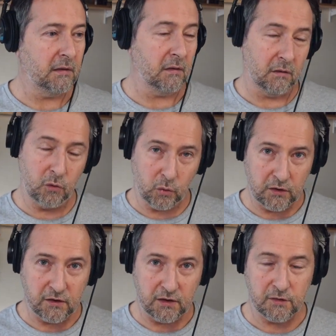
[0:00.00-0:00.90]
according
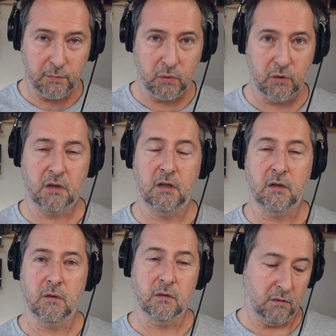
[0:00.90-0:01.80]
to this book, you
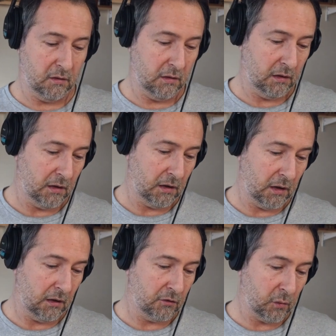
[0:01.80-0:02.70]
know,
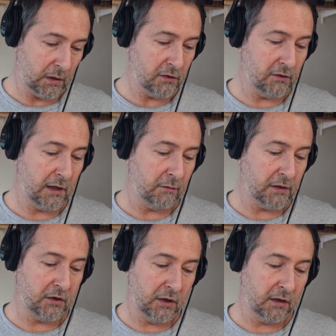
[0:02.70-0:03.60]
to us is their
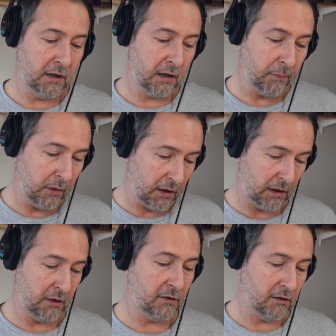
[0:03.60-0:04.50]
return, then upon
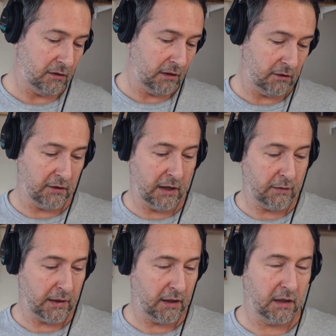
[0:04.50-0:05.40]
us is their
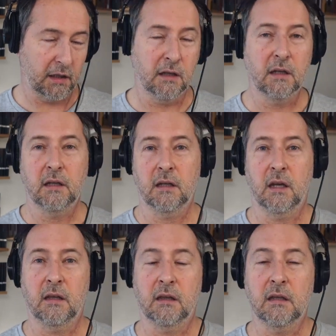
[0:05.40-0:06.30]
reckoning,
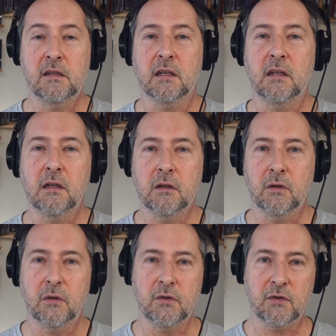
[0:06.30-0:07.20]
and this
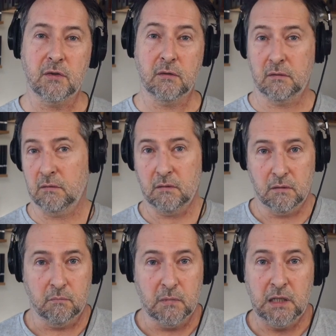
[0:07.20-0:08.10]
includes
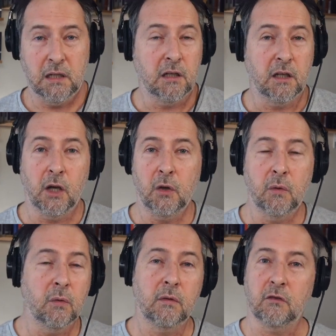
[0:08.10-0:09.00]
me,
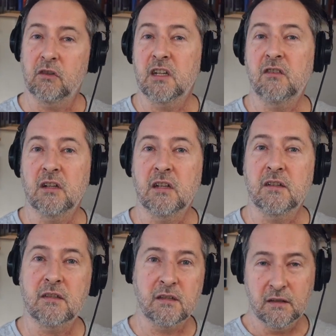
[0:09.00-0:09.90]
you, the
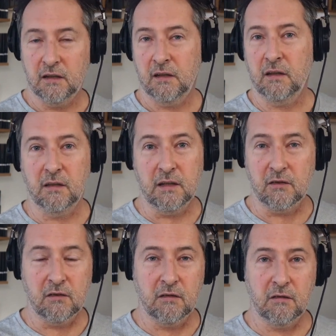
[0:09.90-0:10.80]
traditionalist, these
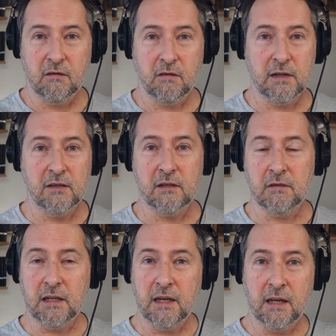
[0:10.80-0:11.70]
crazy
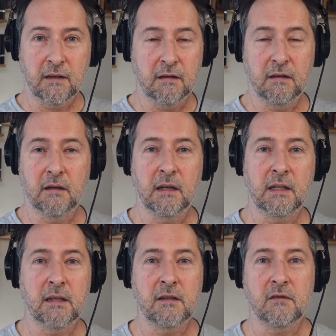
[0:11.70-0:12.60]
green-haired
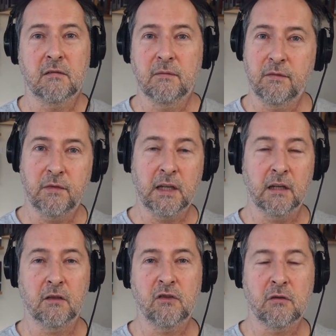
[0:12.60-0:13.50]
ladies filling
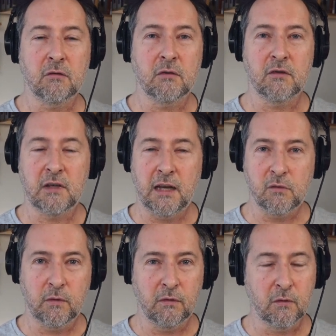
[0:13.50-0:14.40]
our children's heads
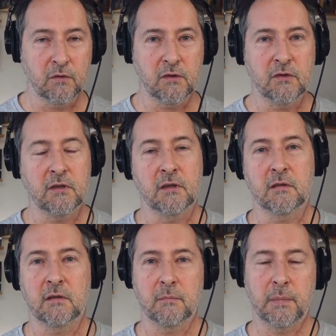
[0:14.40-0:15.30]
with nonsense in
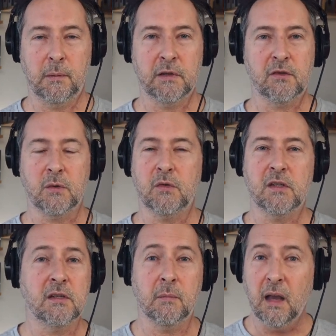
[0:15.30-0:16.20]
the public school
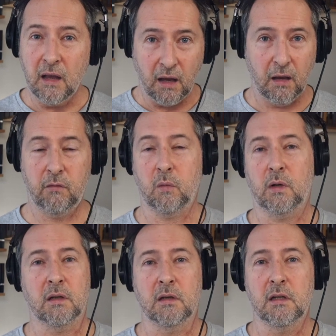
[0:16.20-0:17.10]
system,
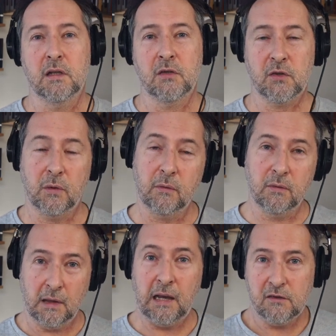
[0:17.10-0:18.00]
everyone. So
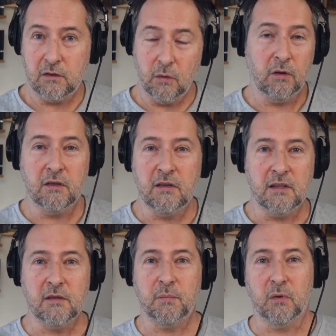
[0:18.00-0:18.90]
that's according to
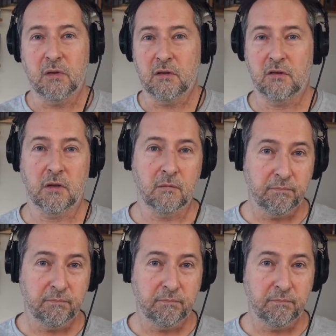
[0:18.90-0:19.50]
this book. So